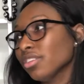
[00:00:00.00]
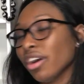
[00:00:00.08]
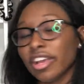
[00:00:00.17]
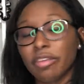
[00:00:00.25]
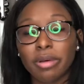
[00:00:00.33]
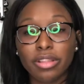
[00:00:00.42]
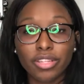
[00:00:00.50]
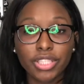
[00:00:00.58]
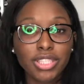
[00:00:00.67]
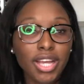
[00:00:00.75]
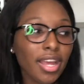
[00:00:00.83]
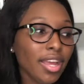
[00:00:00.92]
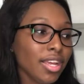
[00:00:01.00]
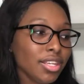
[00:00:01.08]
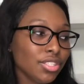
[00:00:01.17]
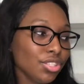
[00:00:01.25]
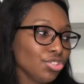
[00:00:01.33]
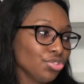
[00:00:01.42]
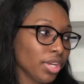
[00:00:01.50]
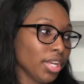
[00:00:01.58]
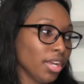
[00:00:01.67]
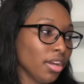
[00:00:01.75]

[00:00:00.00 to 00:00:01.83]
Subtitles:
talking about their days, they're drinking